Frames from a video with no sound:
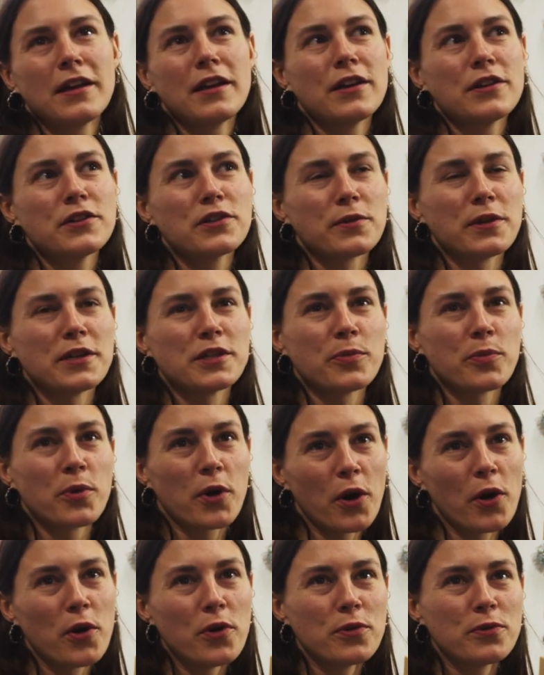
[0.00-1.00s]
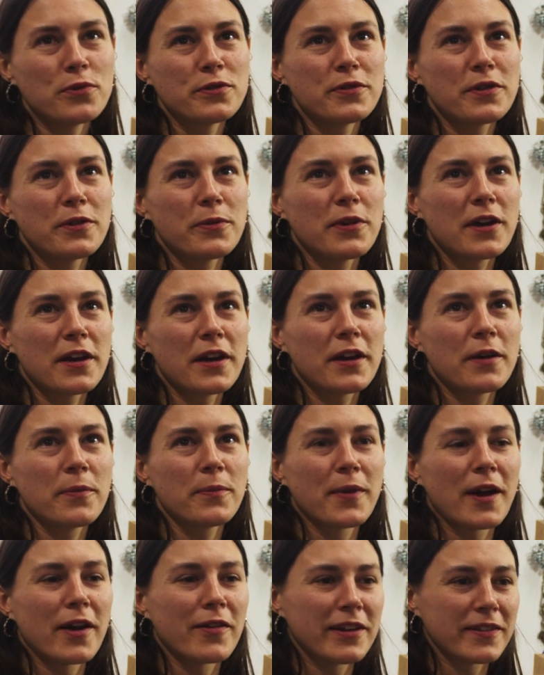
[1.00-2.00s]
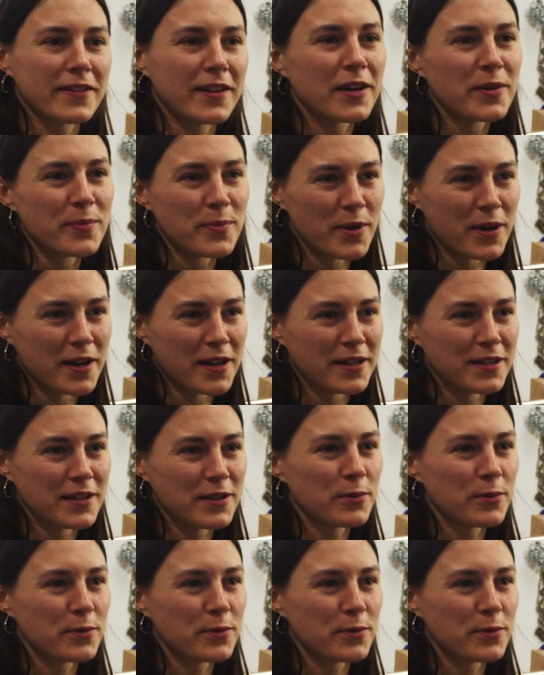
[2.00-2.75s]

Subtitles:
suppose, bearing that in mind,